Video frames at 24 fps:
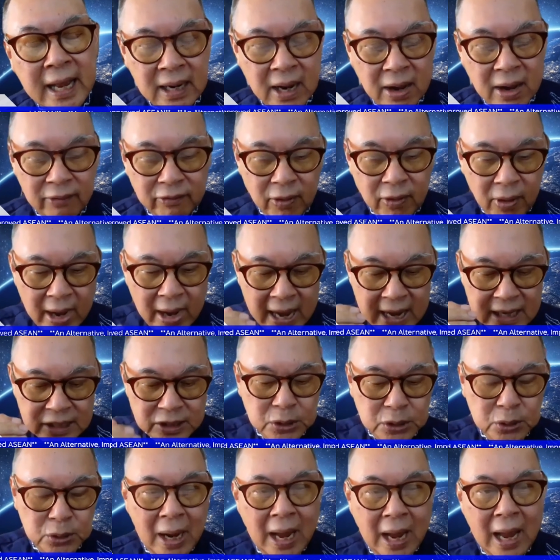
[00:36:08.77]
that for
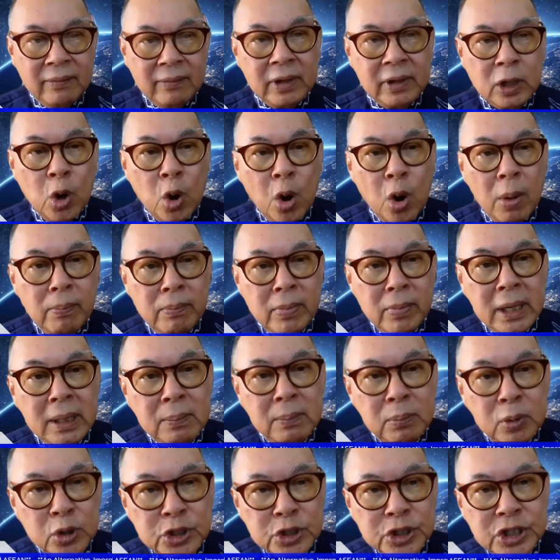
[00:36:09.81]
us to have a
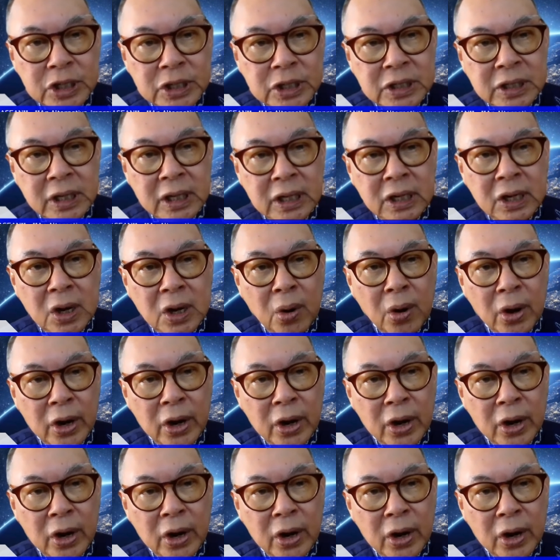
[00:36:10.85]
common position